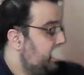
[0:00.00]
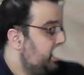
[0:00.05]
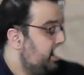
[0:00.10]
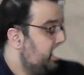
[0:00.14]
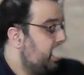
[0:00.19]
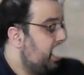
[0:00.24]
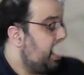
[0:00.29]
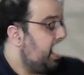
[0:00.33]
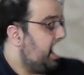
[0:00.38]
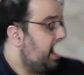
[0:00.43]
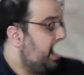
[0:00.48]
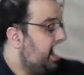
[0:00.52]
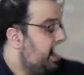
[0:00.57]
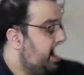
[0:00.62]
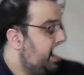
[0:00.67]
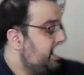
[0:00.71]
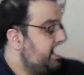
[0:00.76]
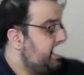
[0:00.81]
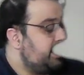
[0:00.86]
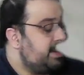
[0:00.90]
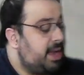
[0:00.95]

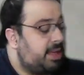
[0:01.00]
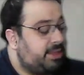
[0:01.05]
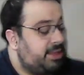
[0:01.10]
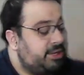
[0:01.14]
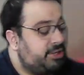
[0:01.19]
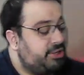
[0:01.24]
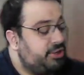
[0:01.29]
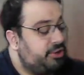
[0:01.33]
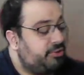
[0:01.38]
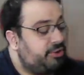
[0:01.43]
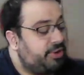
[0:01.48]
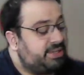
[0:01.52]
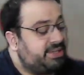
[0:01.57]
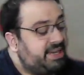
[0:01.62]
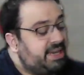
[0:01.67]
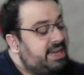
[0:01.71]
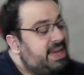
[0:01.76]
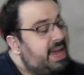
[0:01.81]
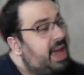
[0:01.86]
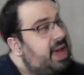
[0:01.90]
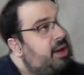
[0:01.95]
Nothing too crazy.
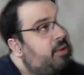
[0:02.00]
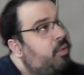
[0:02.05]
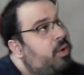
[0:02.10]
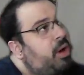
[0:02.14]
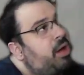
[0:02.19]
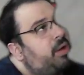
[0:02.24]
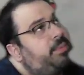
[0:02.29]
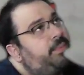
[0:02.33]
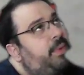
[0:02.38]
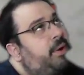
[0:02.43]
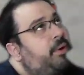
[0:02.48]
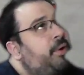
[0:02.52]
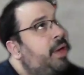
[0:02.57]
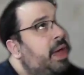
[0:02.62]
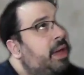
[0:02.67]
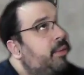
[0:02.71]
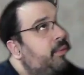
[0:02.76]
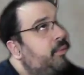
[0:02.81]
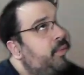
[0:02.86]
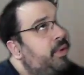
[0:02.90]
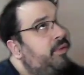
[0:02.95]
Yeah, well, okay.
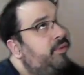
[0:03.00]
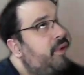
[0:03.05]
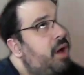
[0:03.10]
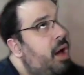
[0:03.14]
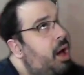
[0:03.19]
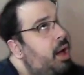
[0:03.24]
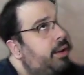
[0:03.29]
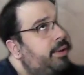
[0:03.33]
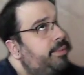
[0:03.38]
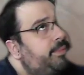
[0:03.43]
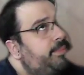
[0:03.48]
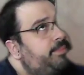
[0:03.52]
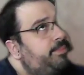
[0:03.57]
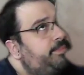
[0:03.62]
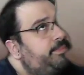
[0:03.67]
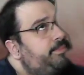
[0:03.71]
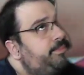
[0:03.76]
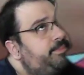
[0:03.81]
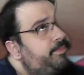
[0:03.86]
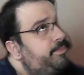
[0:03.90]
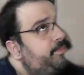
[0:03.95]
Have we gotten
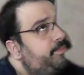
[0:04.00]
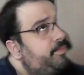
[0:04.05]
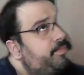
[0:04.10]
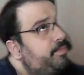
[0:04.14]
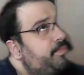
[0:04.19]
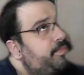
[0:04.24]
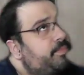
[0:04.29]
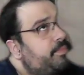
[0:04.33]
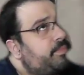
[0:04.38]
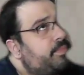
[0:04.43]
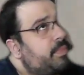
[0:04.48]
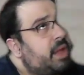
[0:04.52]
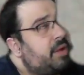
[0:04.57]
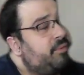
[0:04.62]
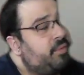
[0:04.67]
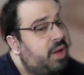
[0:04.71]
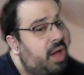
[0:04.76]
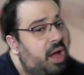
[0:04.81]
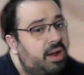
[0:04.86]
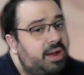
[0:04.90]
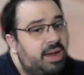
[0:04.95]

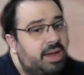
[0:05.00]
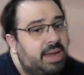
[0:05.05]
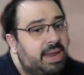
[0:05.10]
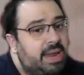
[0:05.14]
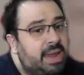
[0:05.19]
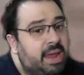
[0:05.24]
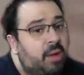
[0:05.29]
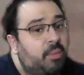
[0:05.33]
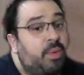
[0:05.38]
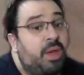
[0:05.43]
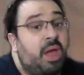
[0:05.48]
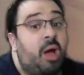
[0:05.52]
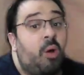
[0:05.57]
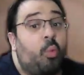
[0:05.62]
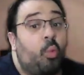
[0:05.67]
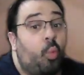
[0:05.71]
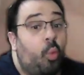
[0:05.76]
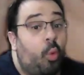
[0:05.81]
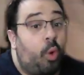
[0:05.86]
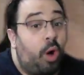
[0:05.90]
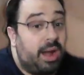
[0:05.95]
an E? We got
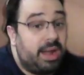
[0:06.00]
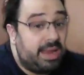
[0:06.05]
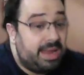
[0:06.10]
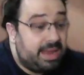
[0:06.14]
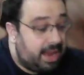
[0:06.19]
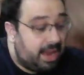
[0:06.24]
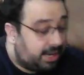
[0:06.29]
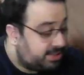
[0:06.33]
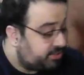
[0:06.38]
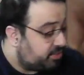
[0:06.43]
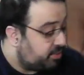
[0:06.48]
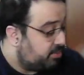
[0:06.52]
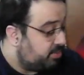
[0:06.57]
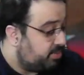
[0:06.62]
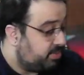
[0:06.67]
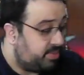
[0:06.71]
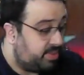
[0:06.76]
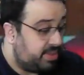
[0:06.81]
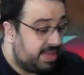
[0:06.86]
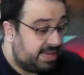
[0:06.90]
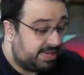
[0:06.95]
1 EX from
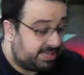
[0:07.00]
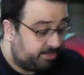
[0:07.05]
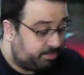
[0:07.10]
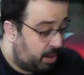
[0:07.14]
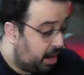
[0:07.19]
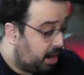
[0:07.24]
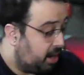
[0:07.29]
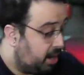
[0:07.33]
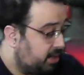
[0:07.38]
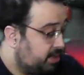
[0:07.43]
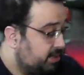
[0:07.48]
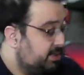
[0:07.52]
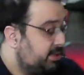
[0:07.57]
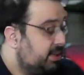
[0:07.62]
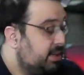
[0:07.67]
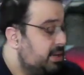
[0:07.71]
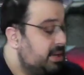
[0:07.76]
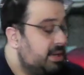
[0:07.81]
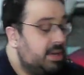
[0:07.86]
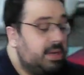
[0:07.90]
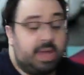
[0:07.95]
this box
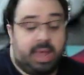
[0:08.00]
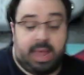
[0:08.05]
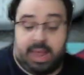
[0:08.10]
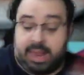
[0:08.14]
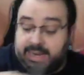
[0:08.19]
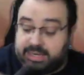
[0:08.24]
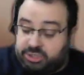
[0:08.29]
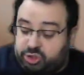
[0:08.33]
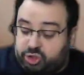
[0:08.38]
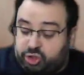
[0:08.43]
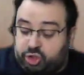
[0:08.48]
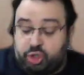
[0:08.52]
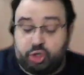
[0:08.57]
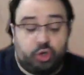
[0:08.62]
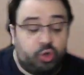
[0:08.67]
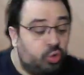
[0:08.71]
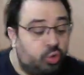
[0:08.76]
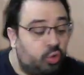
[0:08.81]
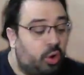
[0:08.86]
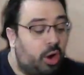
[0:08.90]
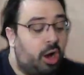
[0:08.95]
and
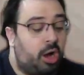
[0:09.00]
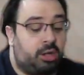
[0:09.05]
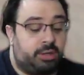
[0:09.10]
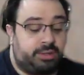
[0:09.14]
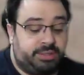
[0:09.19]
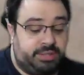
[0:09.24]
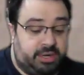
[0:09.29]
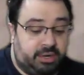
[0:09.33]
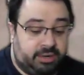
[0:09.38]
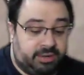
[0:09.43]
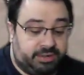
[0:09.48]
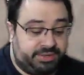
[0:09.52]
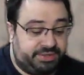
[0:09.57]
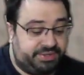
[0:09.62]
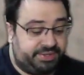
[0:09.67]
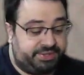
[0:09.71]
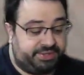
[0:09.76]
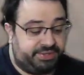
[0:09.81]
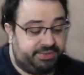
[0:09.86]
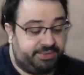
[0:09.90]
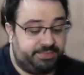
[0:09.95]
2
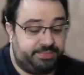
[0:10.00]
Altarts.